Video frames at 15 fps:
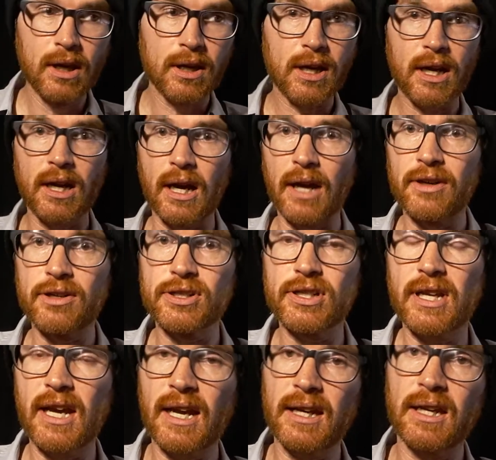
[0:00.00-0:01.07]
kind of
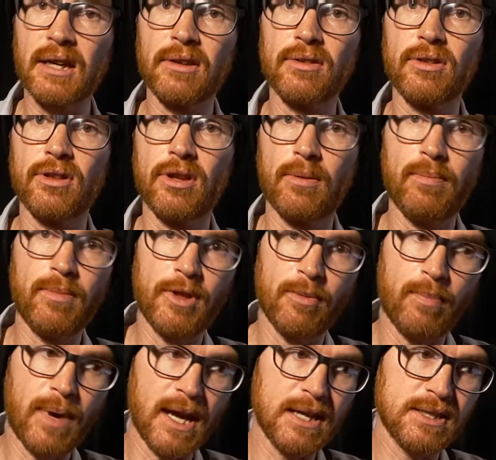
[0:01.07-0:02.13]
understanding the
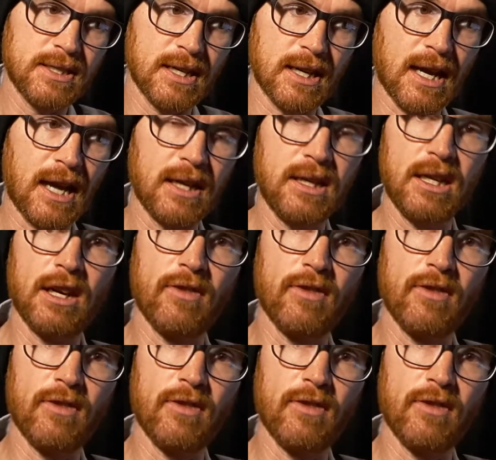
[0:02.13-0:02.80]
basic idea